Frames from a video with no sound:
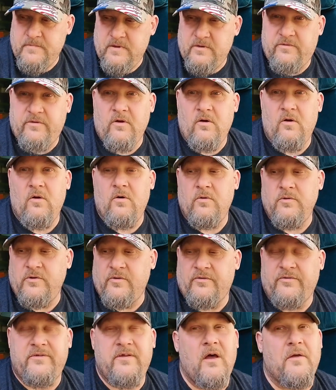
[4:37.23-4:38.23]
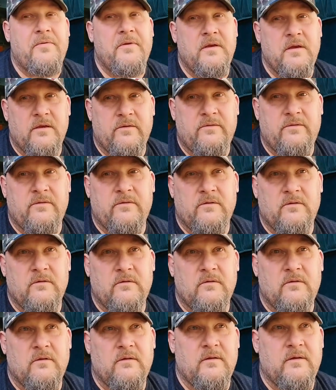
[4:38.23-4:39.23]
So your stealthiness
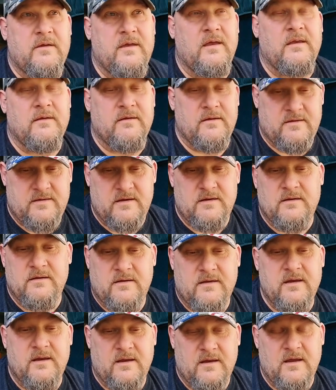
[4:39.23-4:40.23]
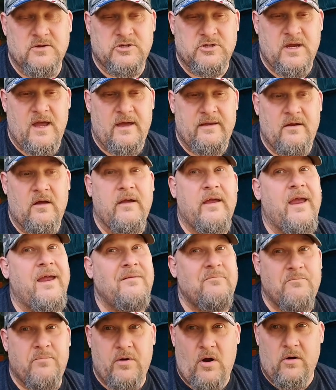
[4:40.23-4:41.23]
can get shot,
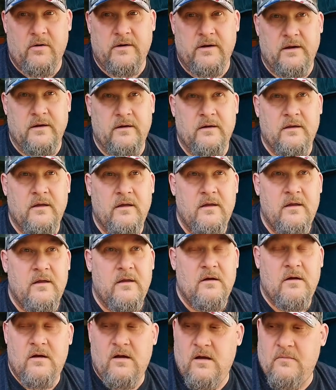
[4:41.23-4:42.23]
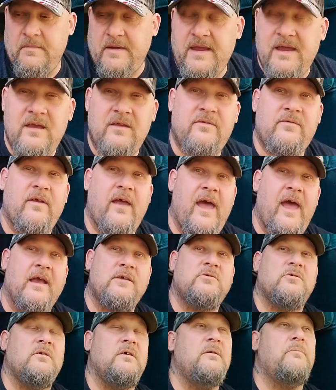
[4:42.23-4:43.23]
and barking. He's
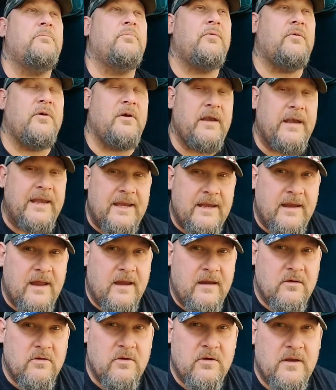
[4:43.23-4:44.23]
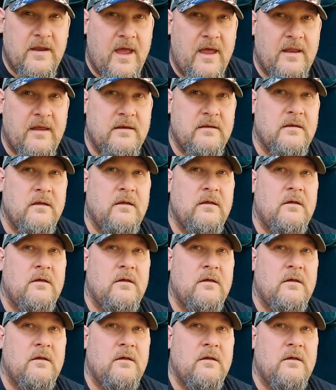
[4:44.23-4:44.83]
actually pretty dang good at it.